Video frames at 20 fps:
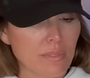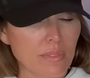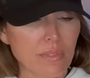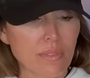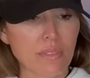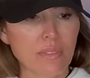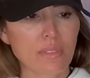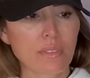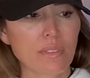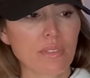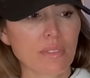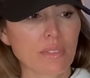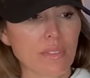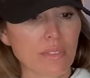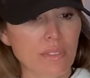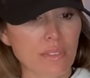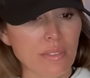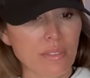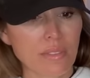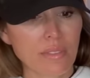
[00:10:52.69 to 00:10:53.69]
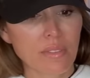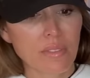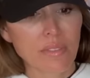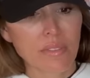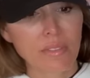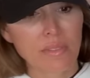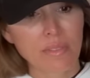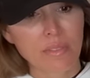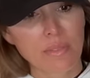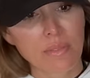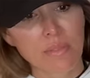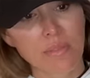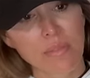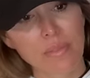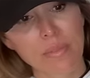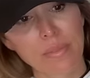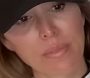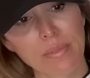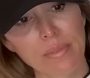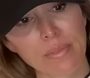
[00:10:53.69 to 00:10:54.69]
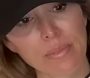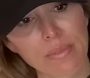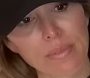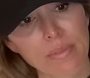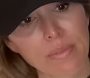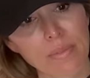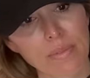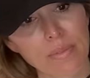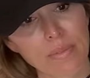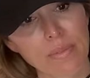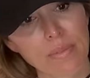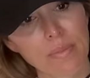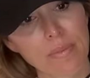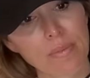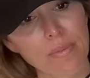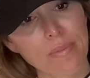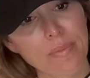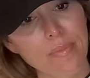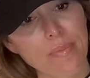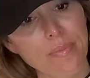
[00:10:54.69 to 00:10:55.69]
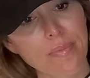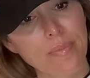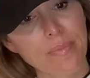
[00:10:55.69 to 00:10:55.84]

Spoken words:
(silent)